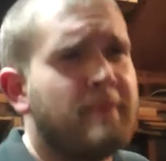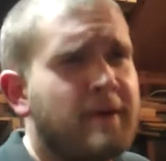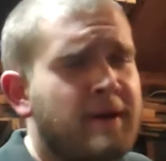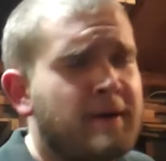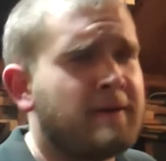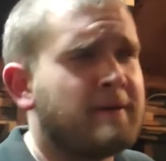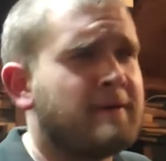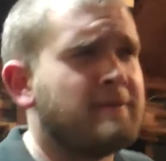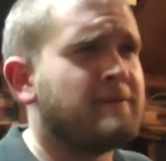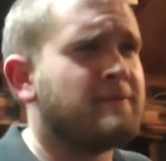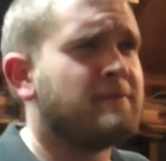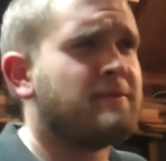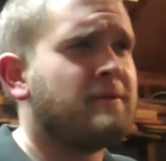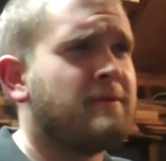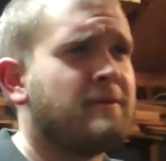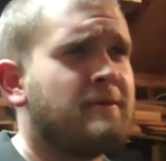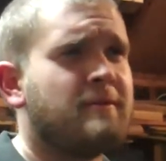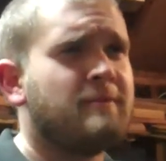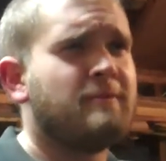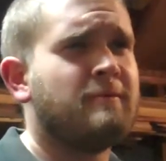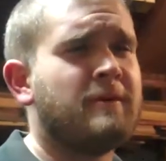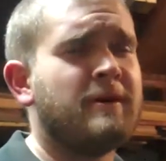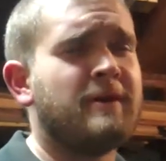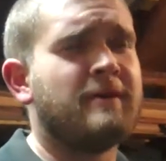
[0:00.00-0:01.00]
Americans,
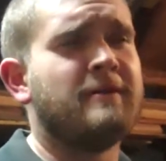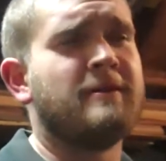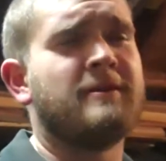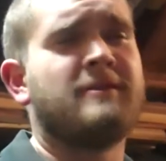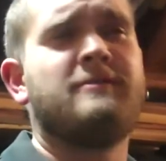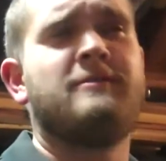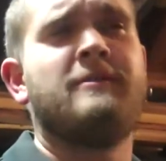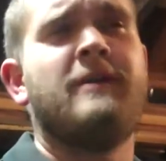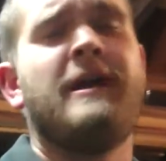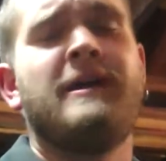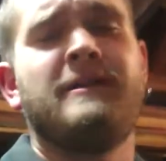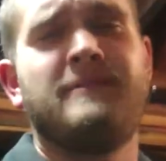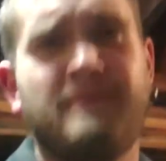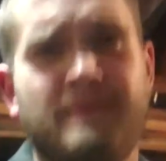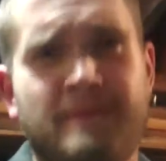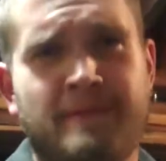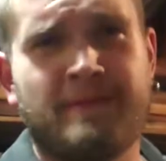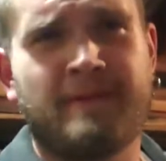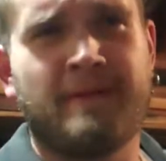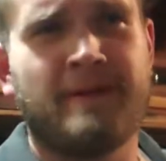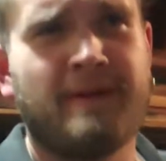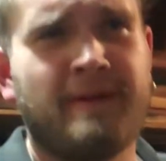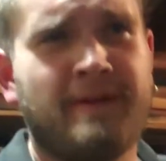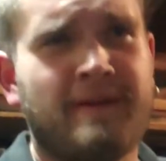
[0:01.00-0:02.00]
we are in a
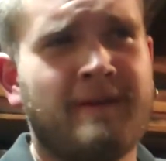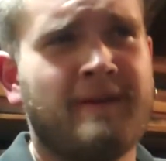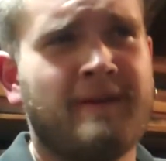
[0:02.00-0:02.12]
crisis.